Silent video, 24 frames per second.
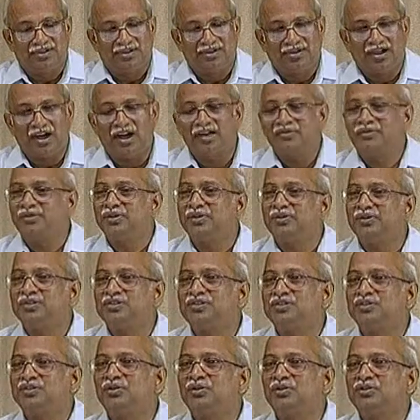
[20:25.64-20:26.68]
High
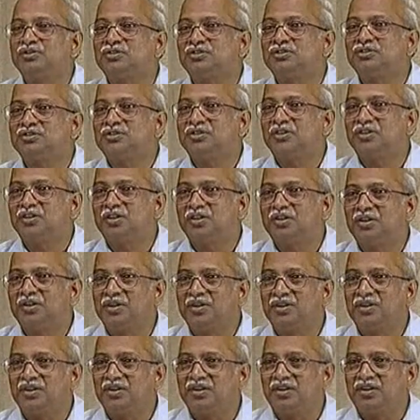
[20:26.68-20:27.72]
frequency loads
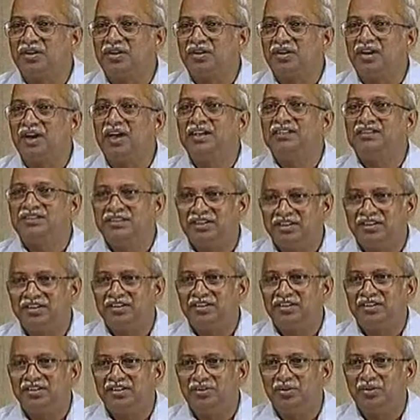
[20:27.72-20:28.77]
are
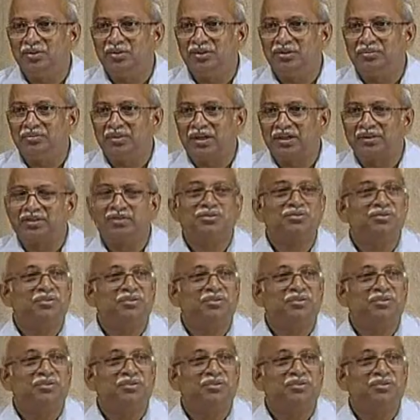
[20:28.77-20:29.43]
generally low in magnitude,